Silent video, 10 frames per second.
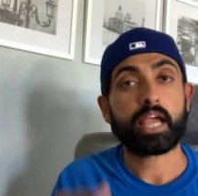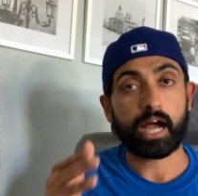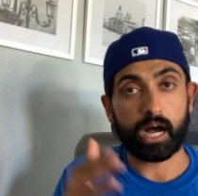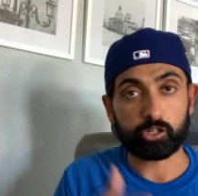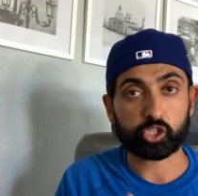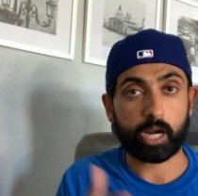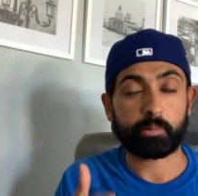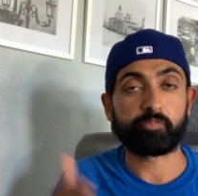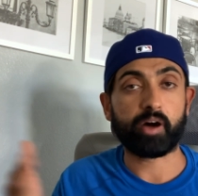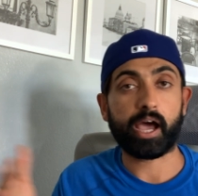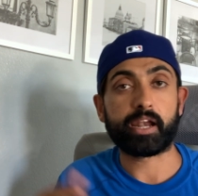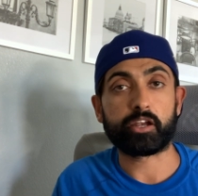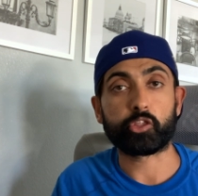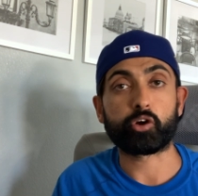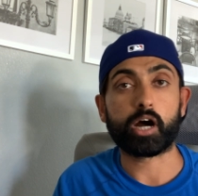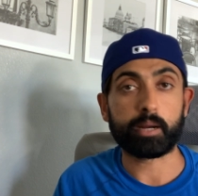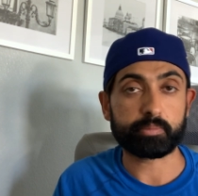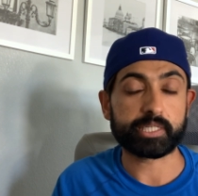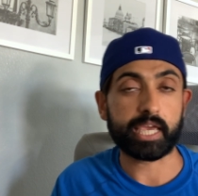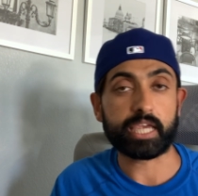I'll try to provide another
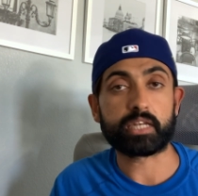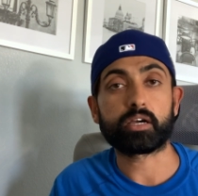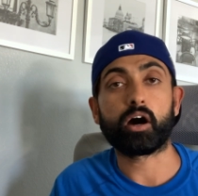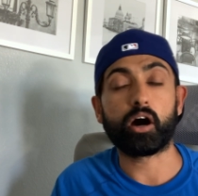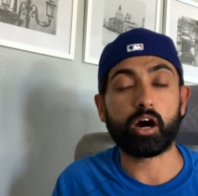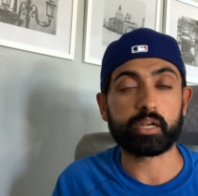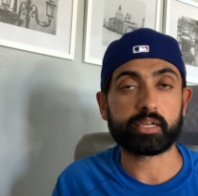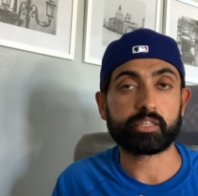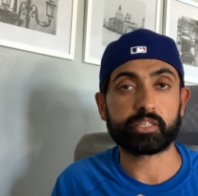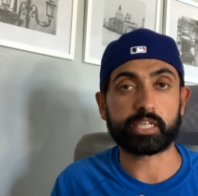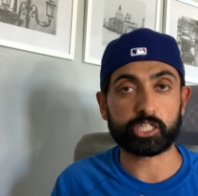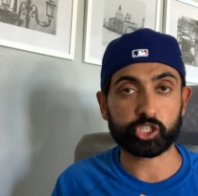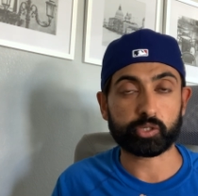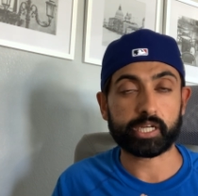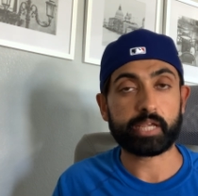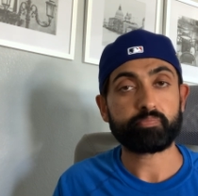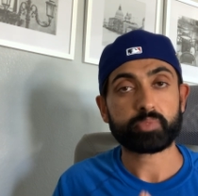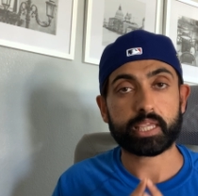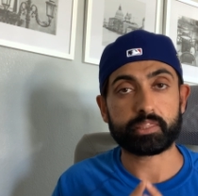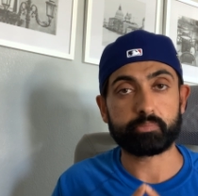update on the injury.
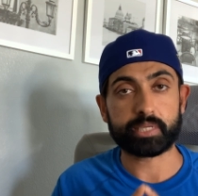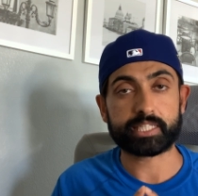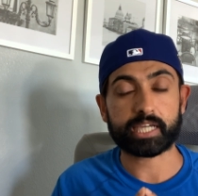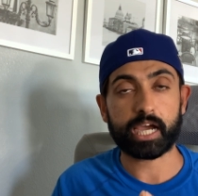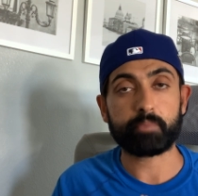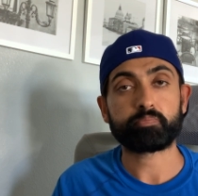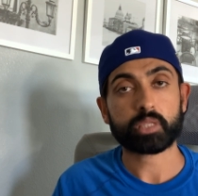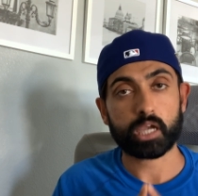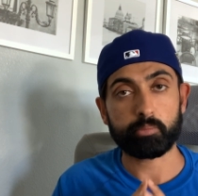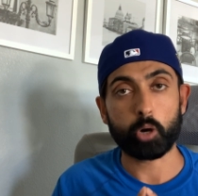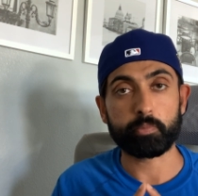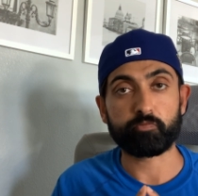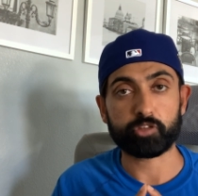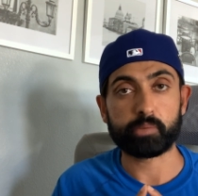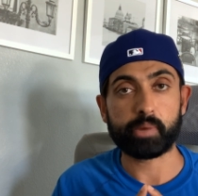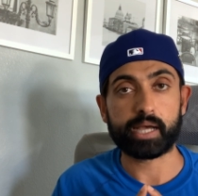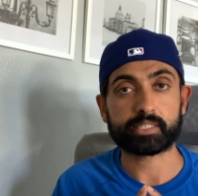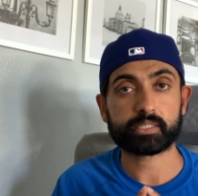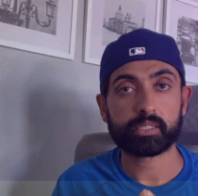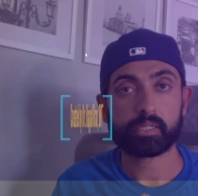In the meantime, hoping for the best.